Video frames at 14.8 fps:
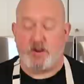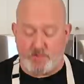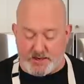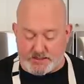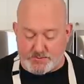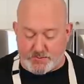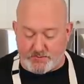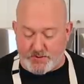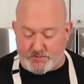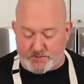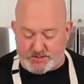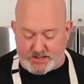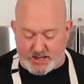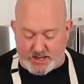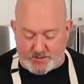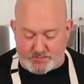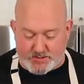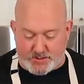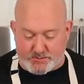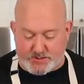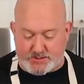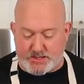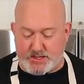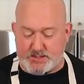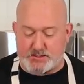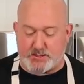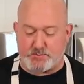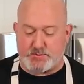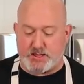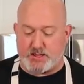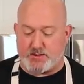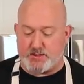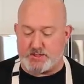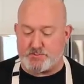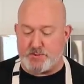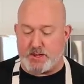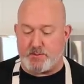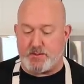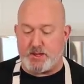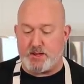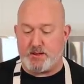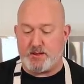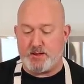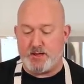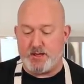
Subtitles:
All right, it's my favorite time to taste. I'm taking this baby,